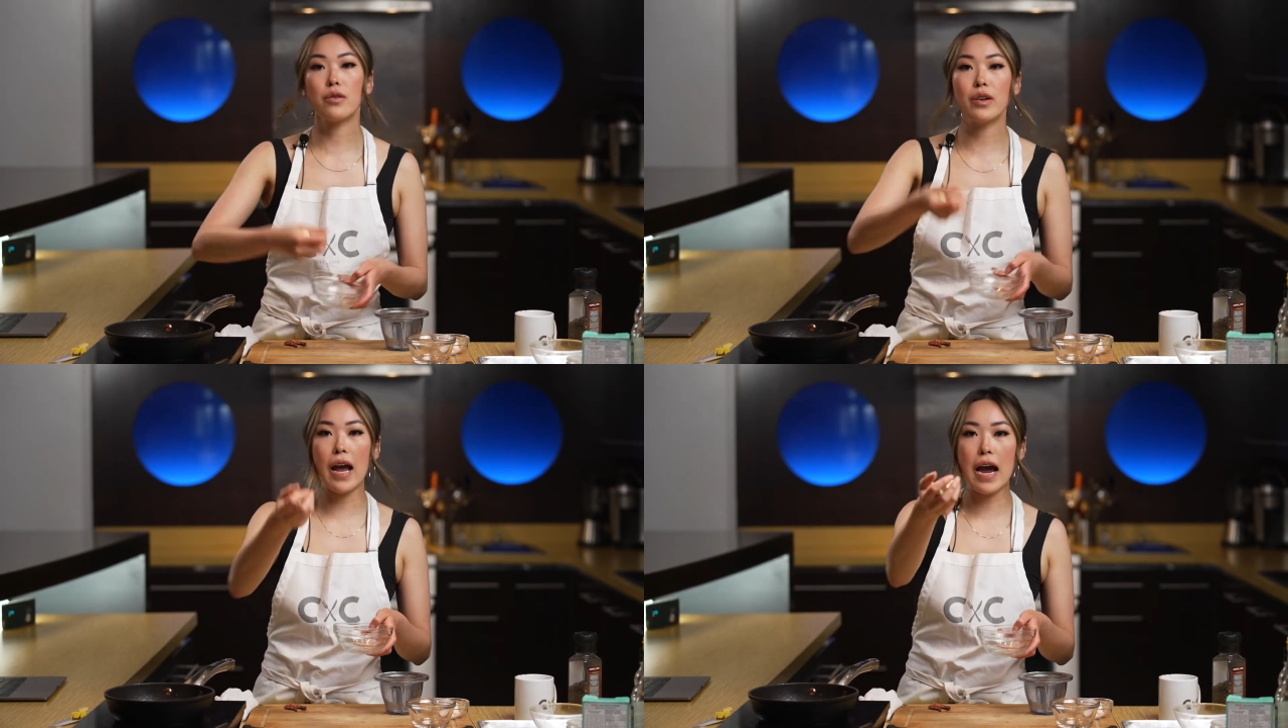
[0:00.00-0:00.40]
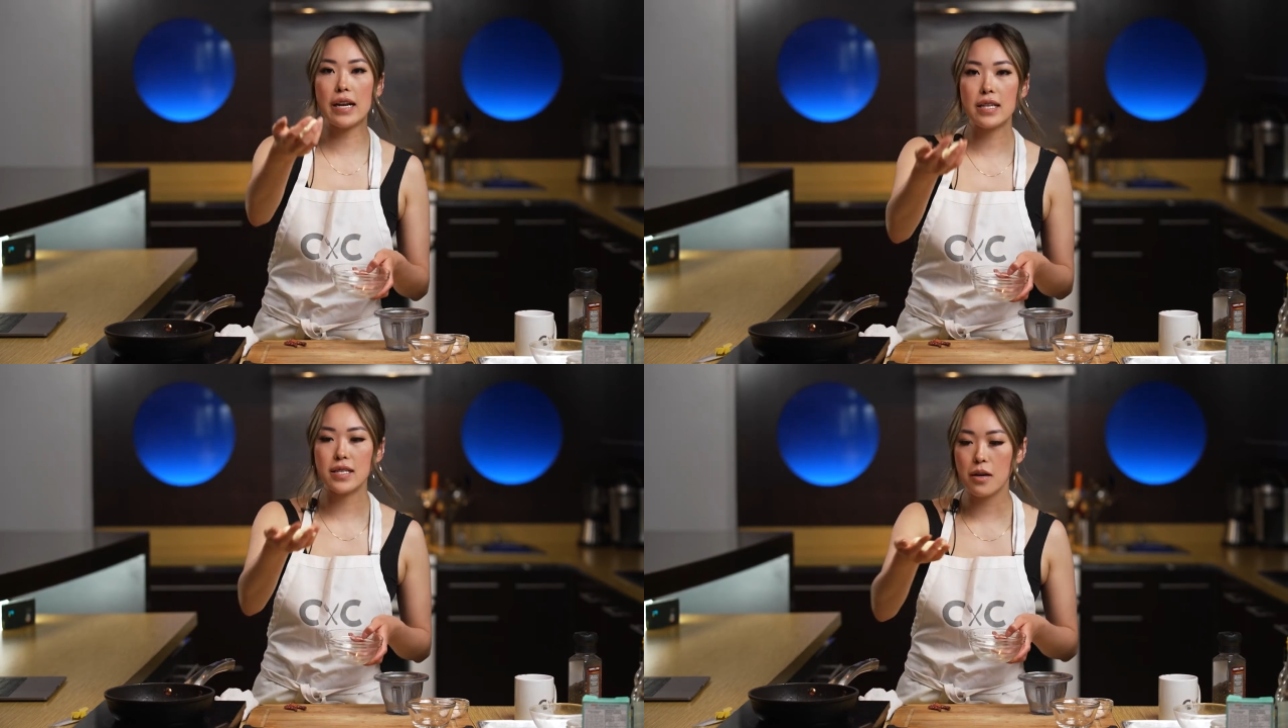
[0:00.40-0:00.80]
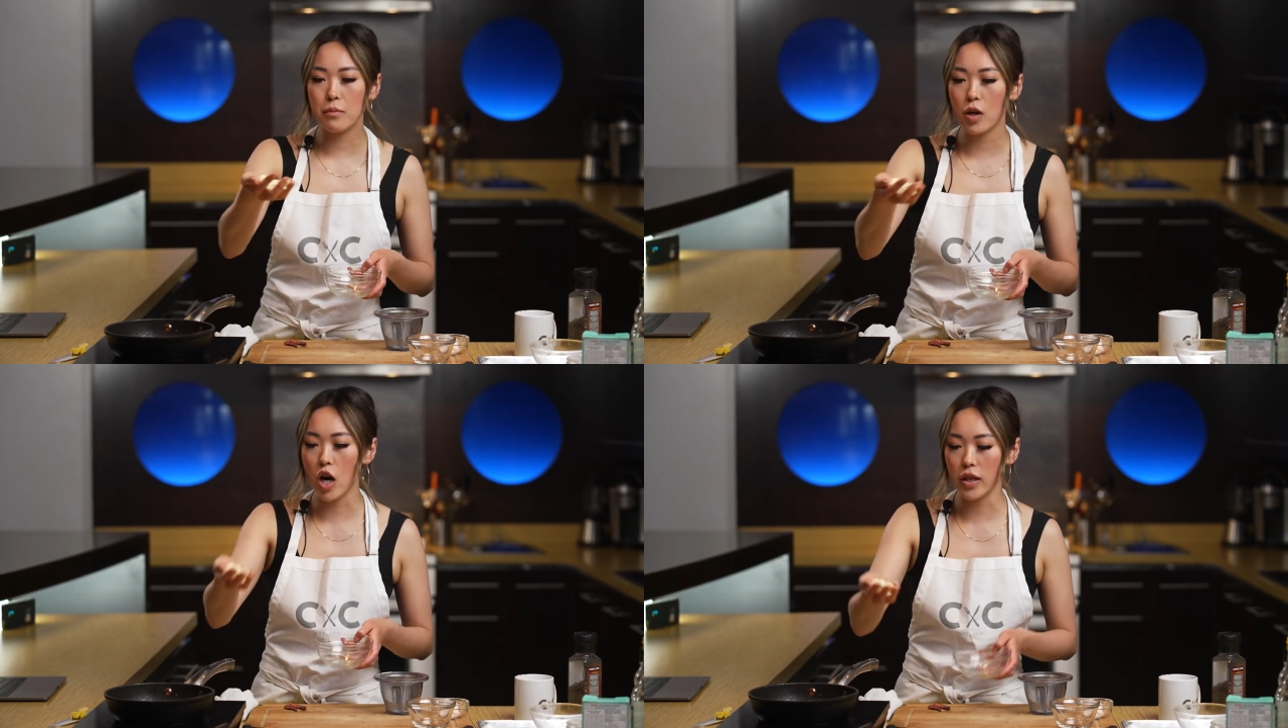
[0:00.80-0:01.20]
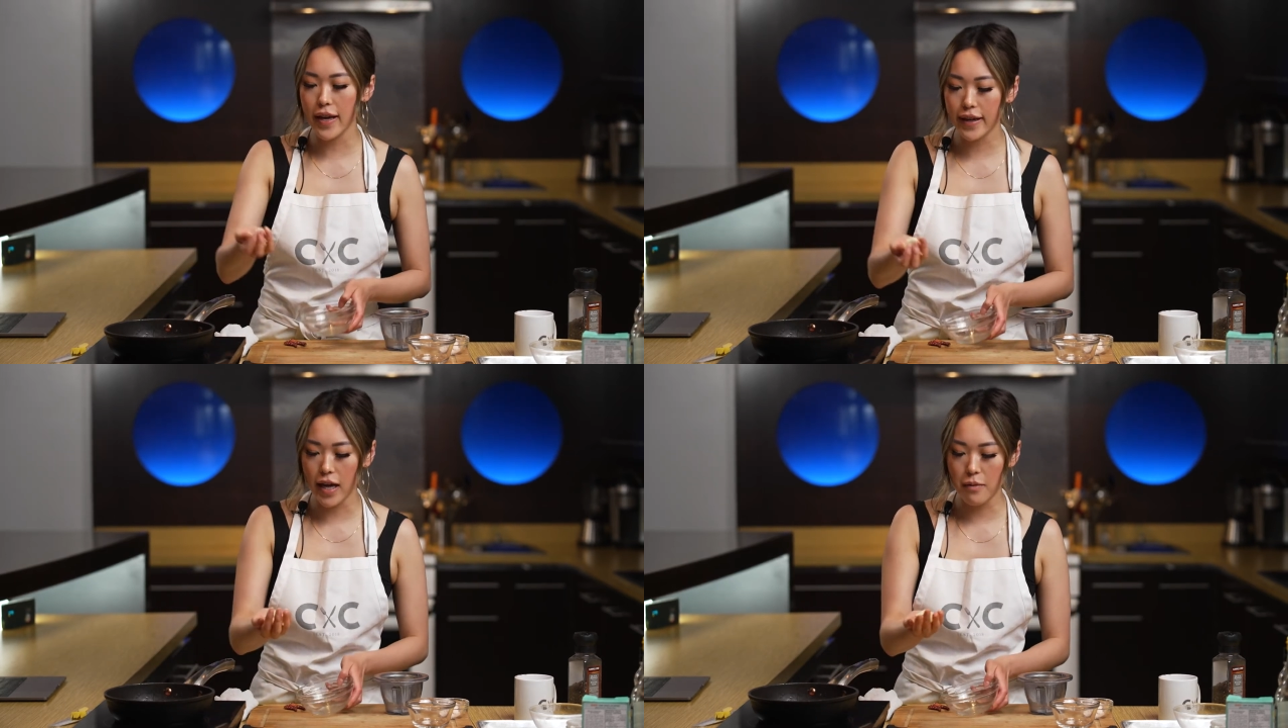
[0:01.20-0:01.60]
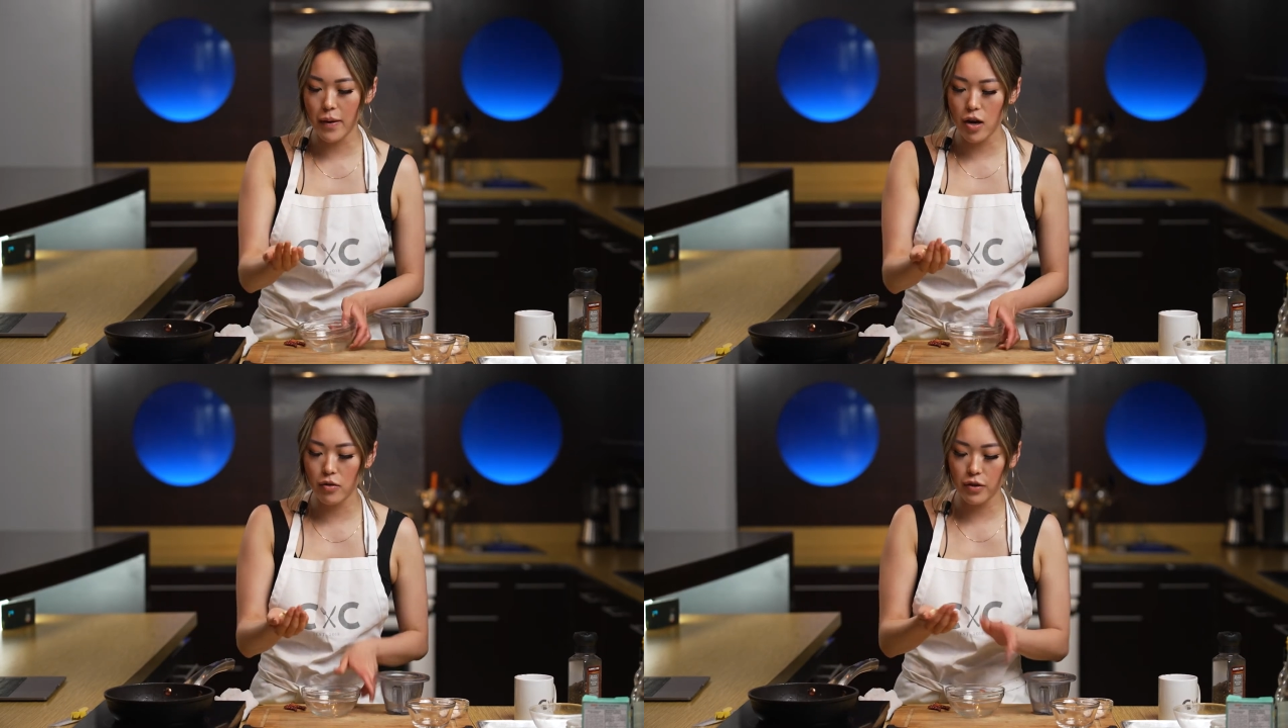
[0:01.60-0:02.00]
going to add in some garlic,
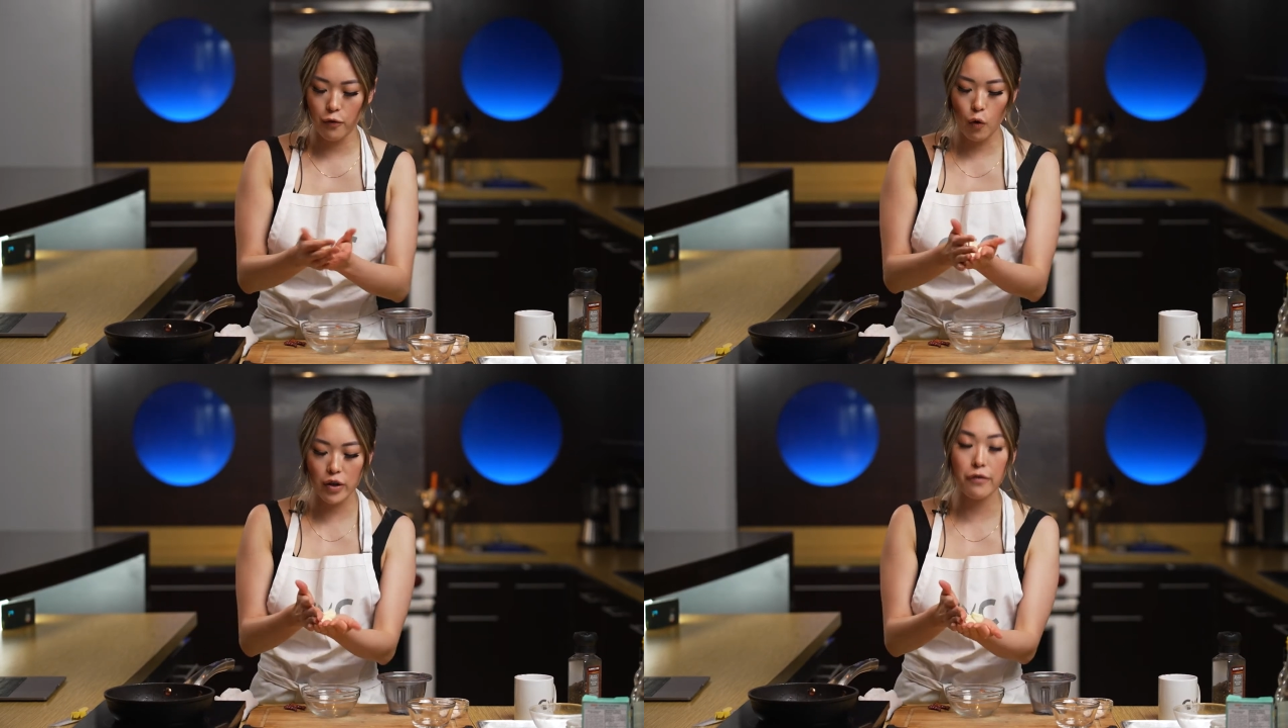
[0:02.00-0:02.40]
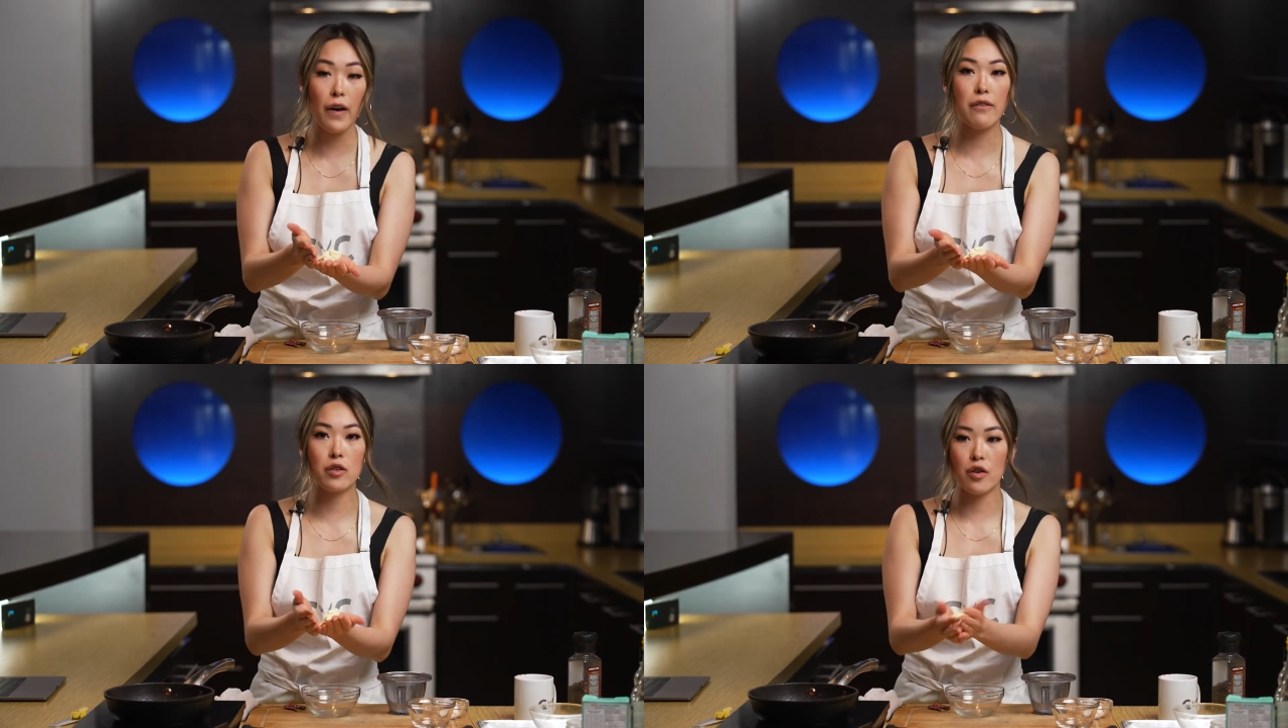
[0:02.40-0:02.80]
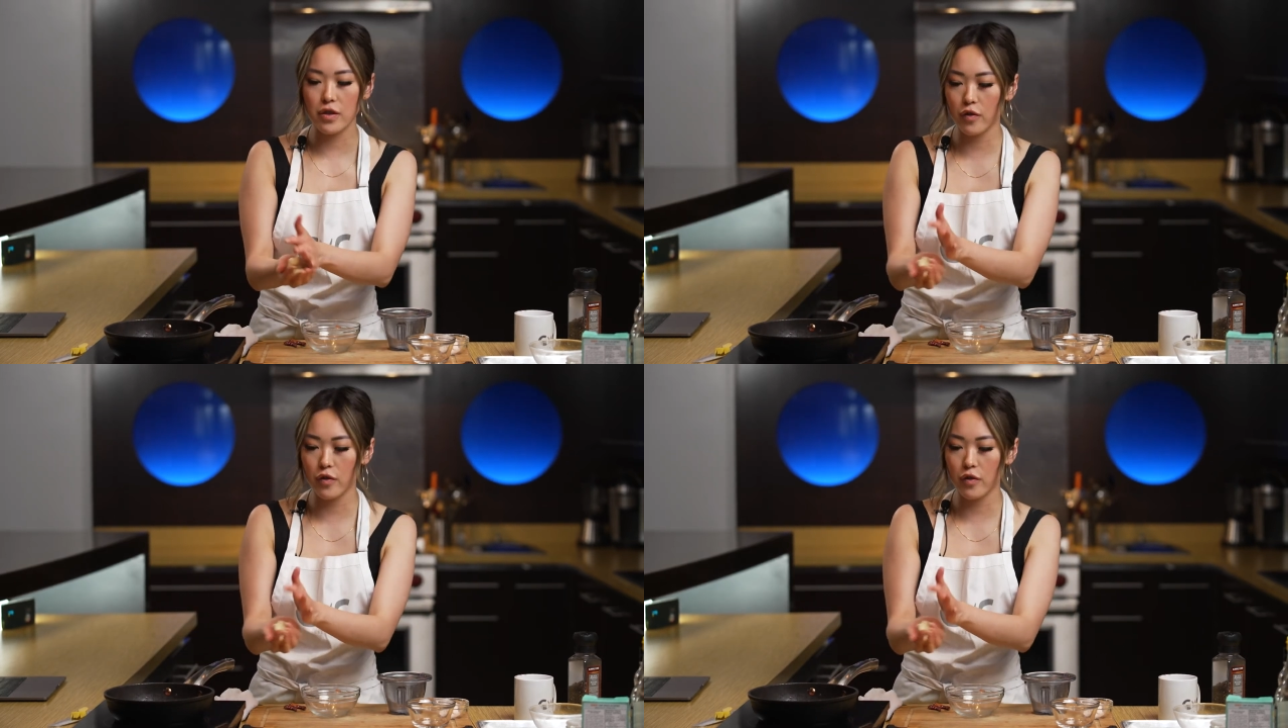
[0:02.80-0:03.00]
about 4 to 5 cloves of